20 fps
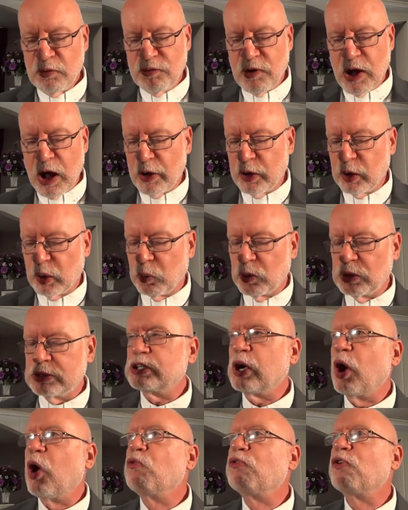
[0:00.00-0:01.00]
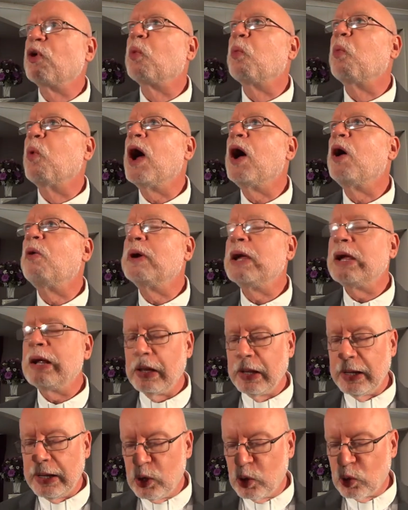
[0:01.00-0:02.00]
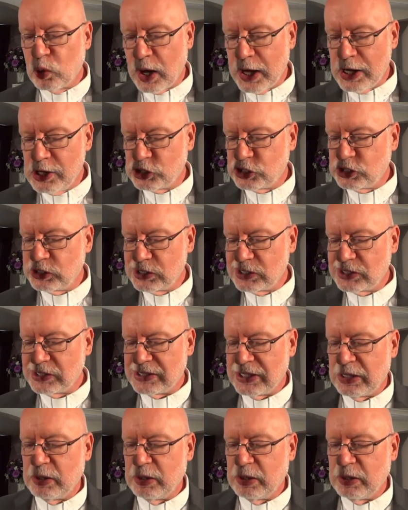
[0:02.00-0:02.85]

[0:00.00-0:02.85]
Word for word: father was overwhelmingly gracious